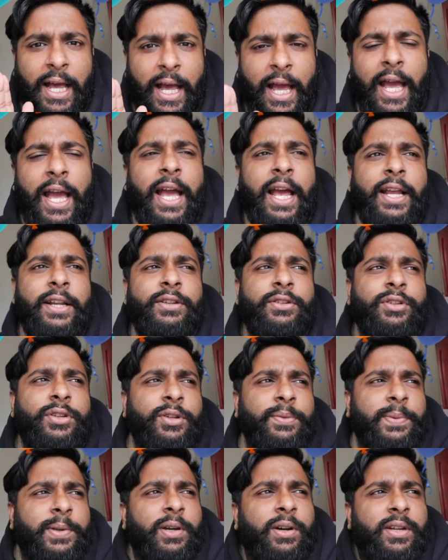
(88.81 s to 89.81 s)
And
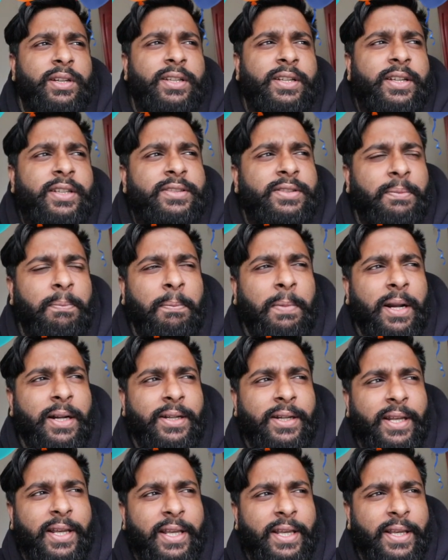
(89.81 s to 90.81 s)
to be honest,
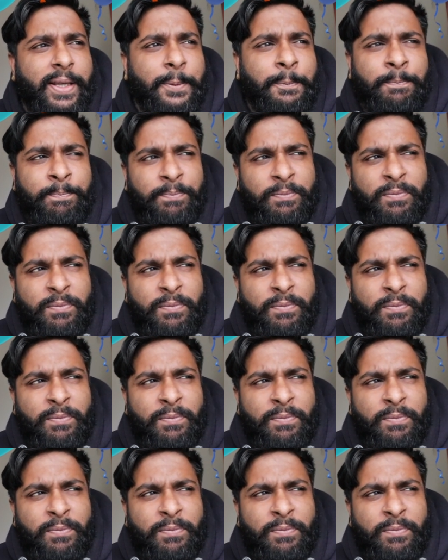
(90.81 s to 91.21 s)
Monday